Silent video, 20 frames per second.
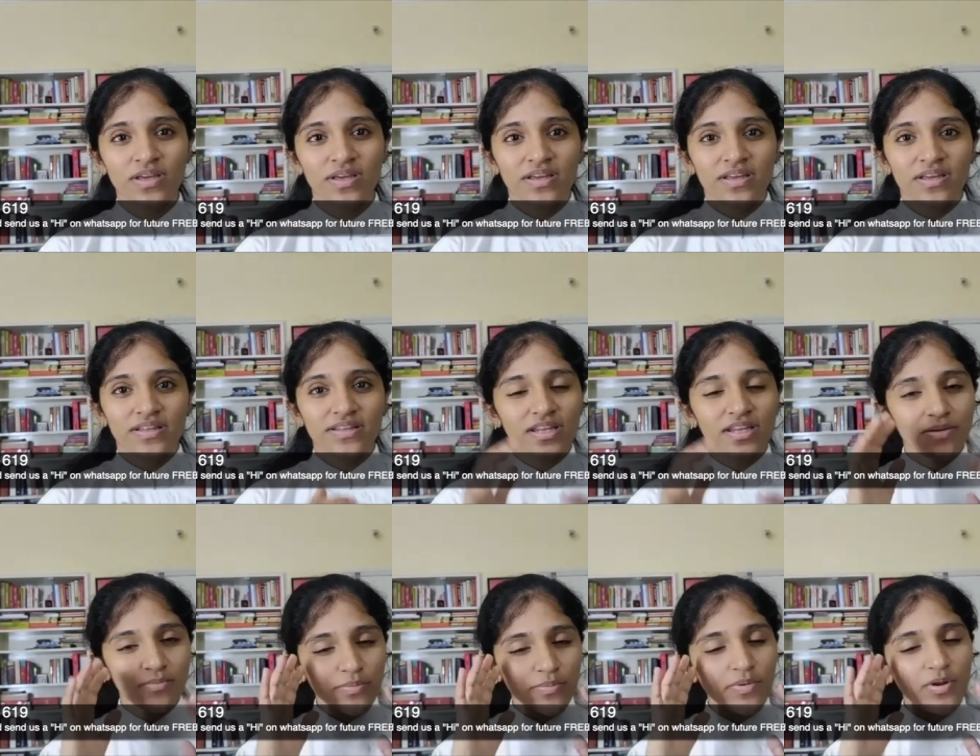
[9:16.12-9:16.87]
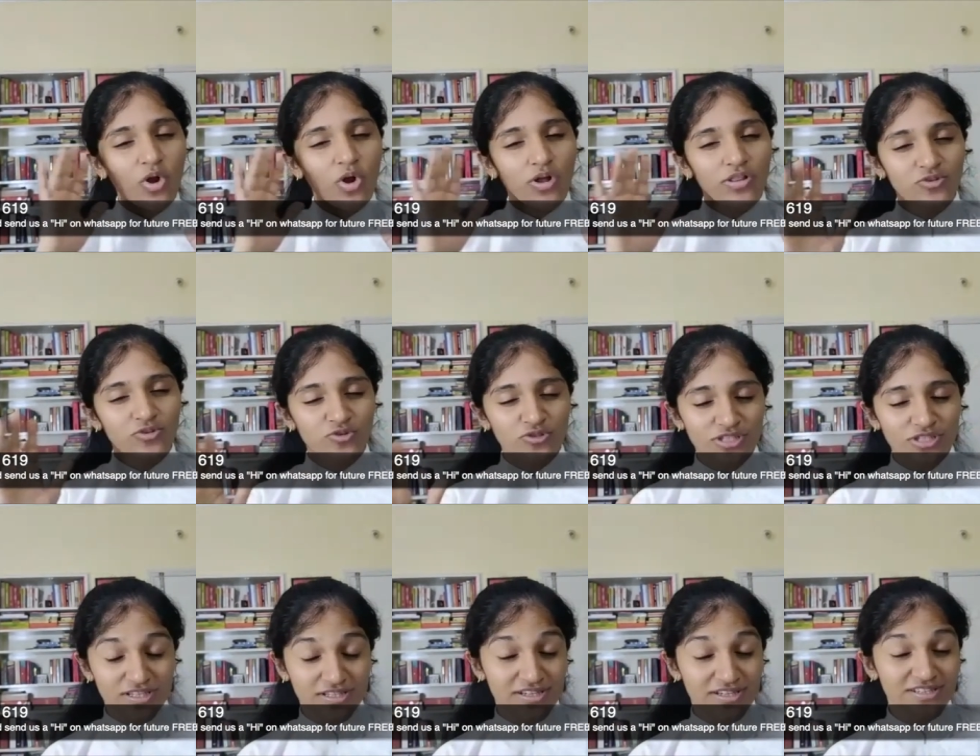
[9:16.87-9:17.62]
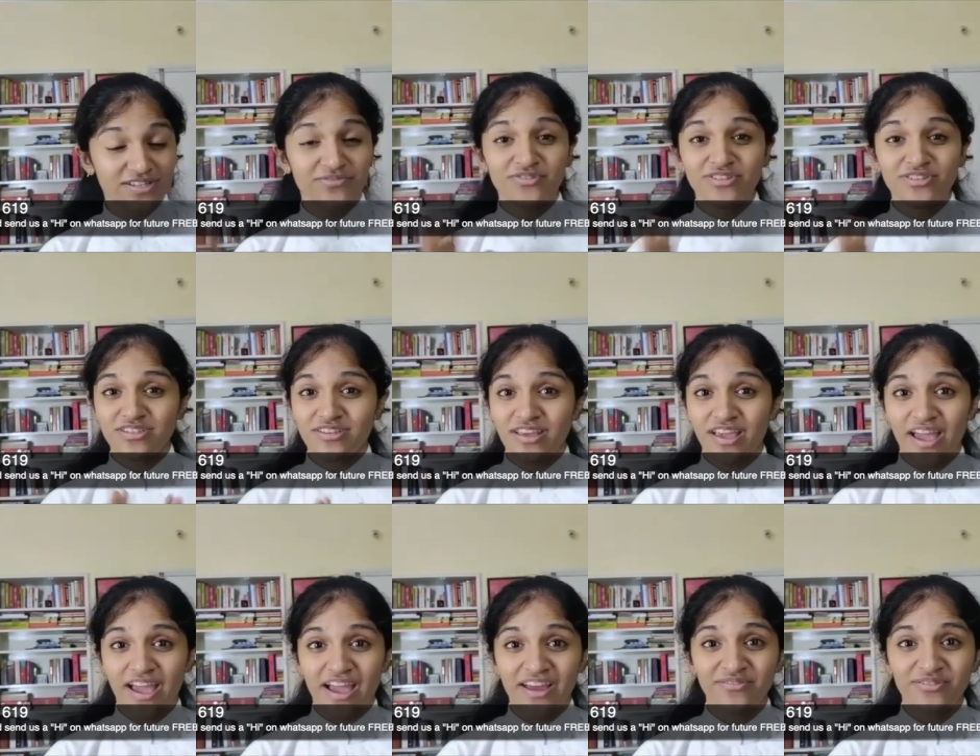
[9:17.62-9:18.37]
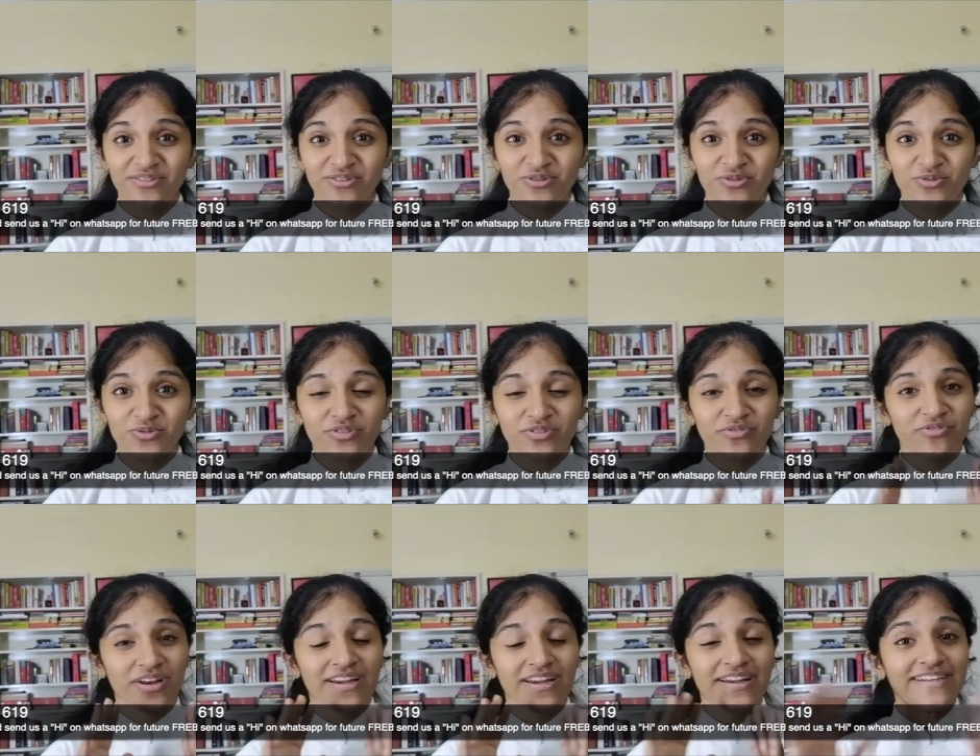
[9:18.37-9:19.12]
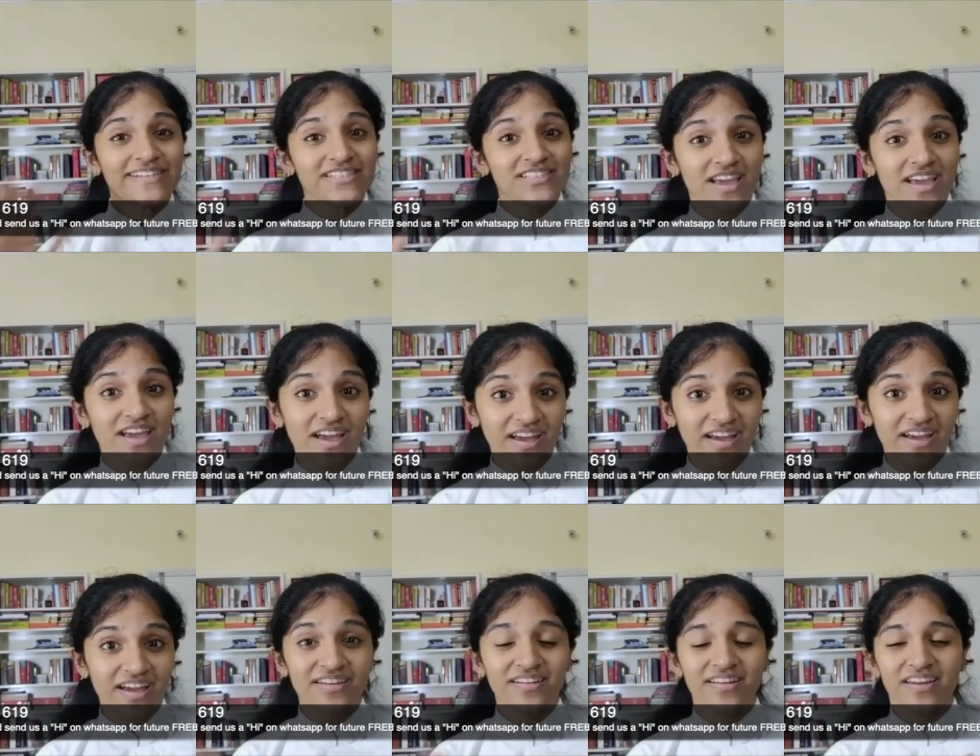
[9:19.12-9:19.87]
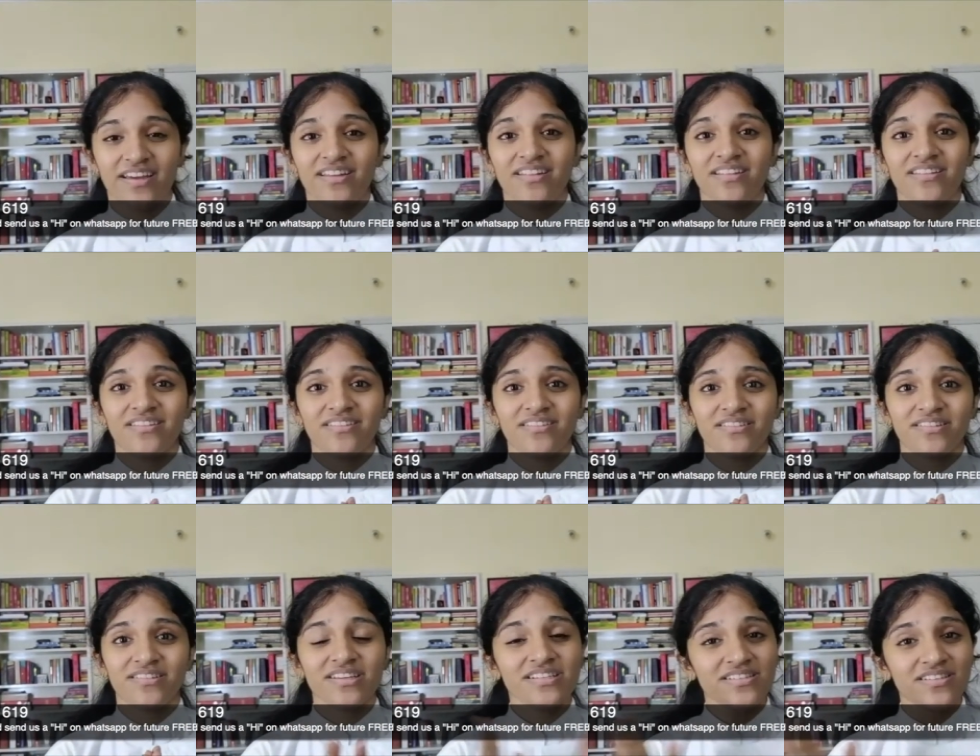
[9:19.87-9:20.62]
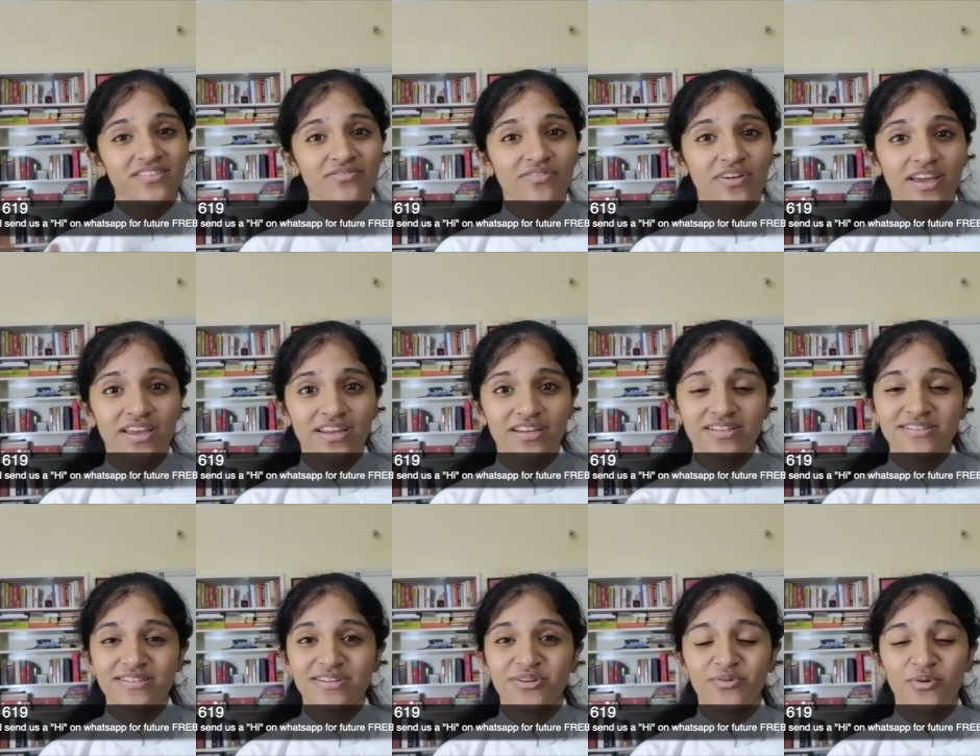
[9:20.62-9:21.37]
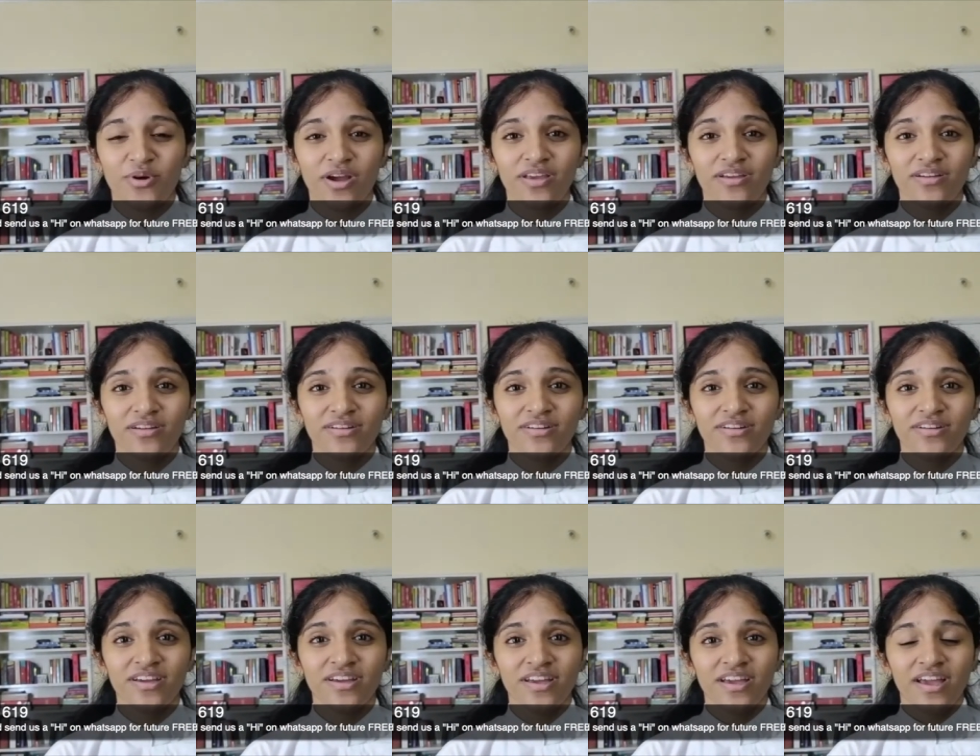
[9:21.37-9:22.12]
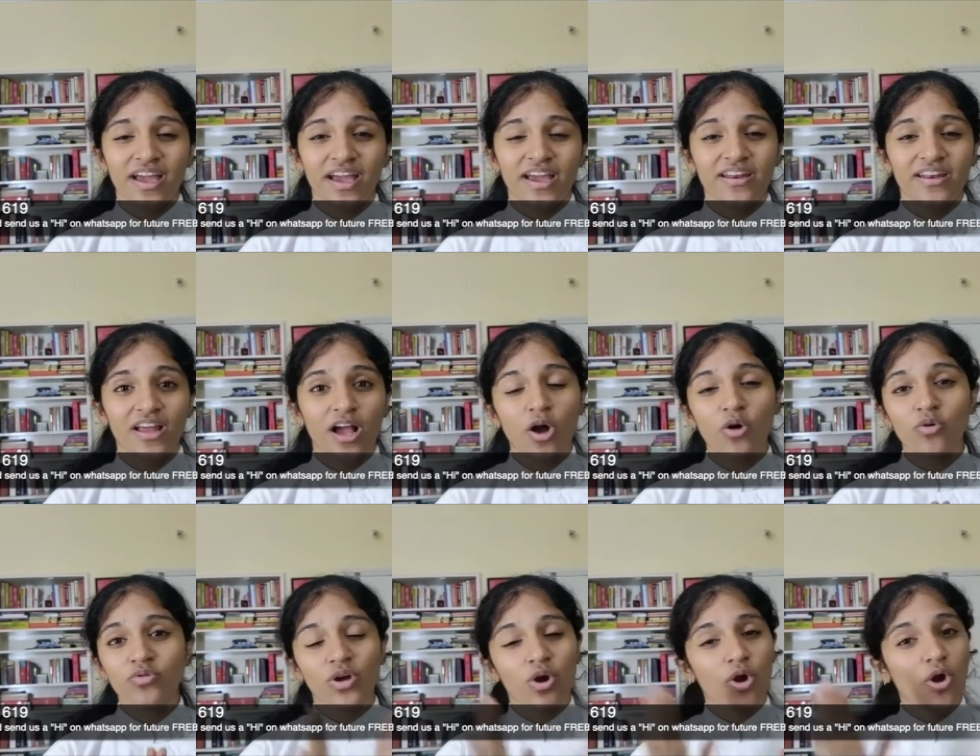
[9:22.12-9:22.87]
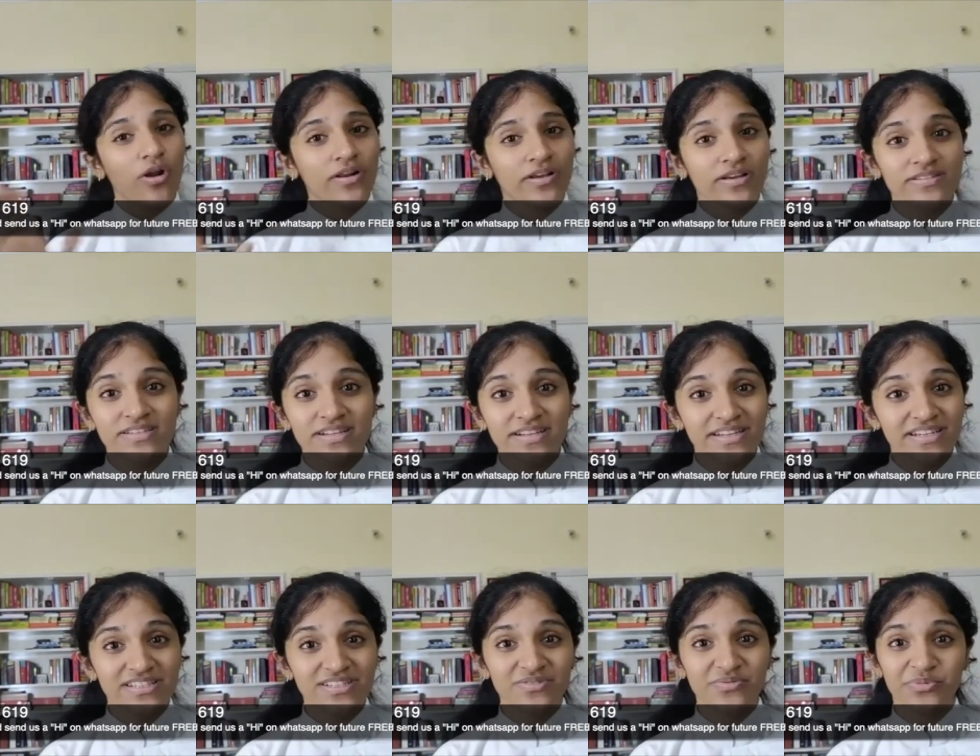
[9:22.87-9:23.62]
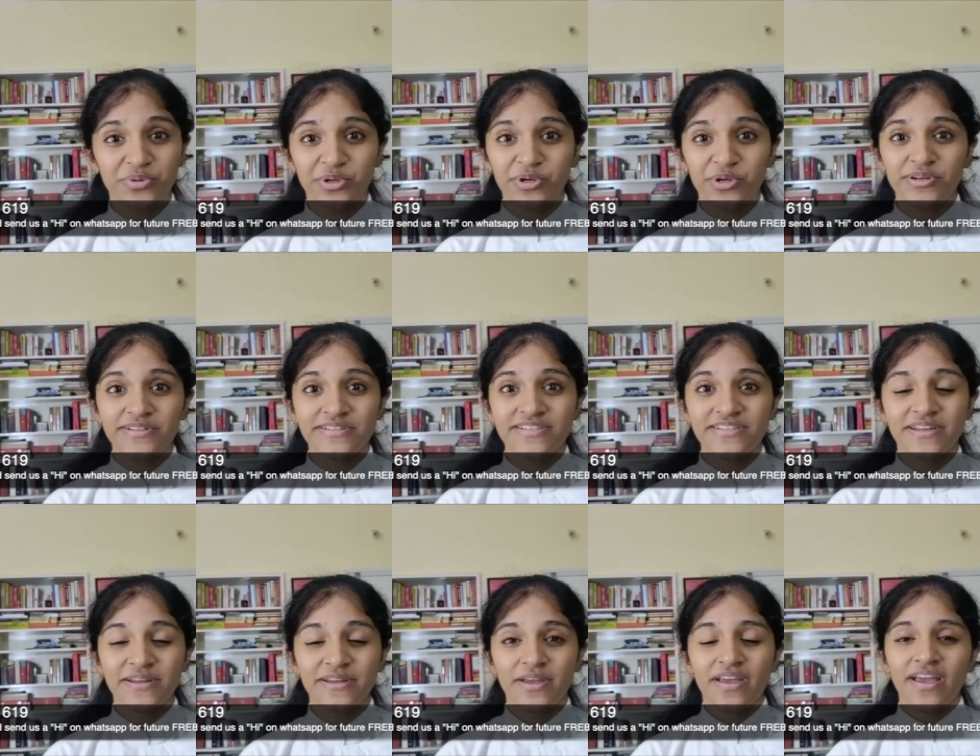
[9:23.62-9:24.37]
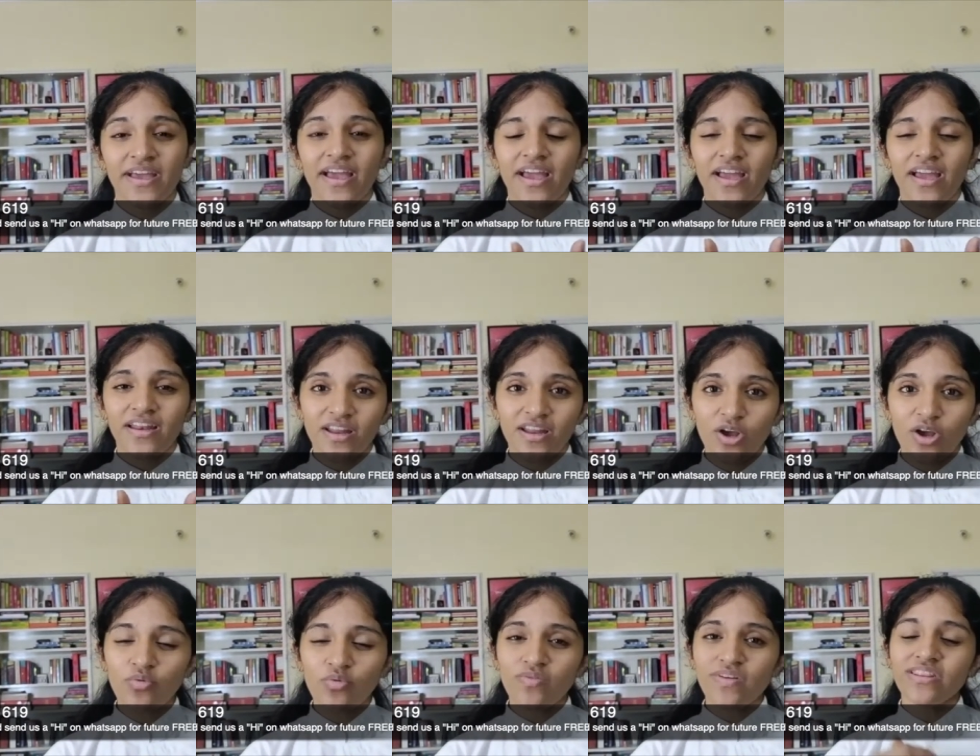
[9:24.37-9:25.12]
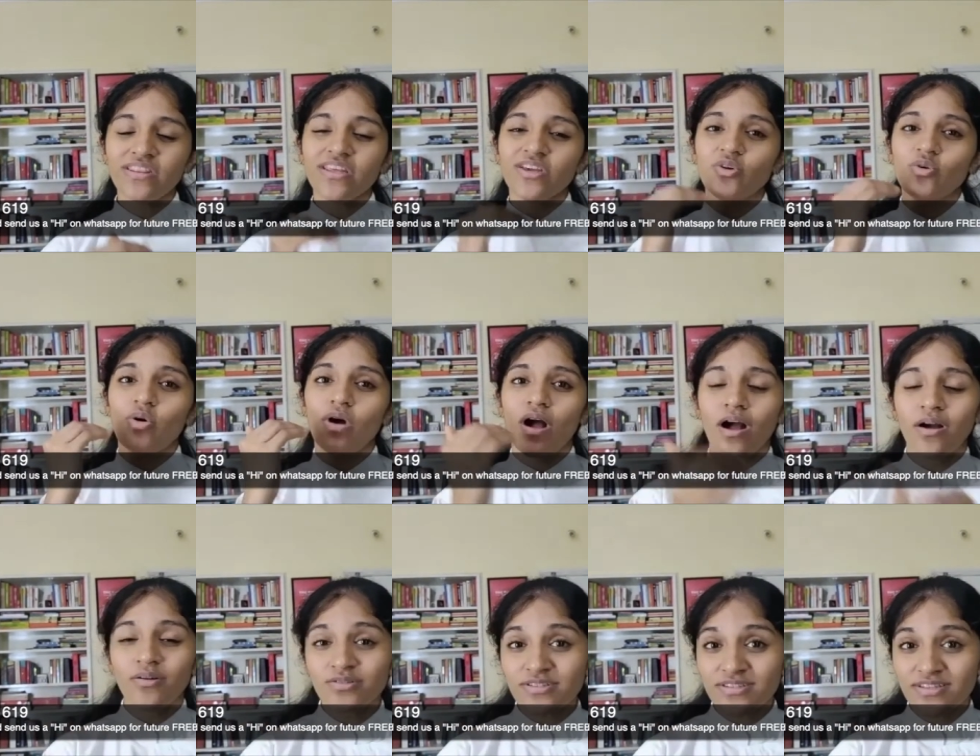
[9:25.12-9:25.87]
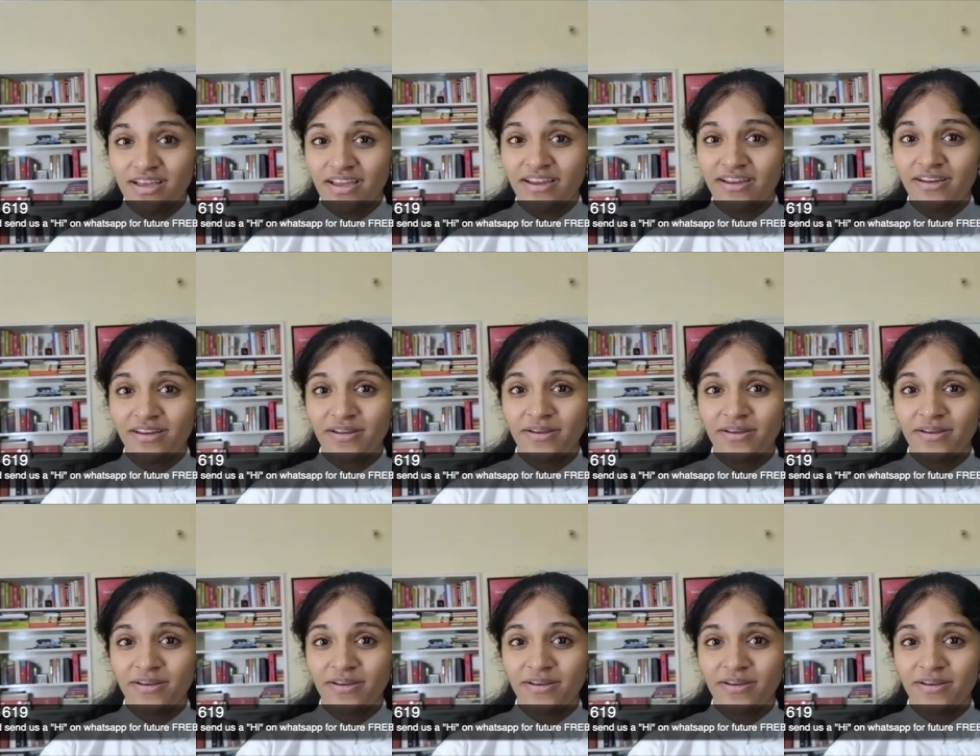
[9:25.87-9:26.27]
they remember all those discussion which they had with you, the friendly chat and the reason why it is required and how the all consultation was. And now when they go outside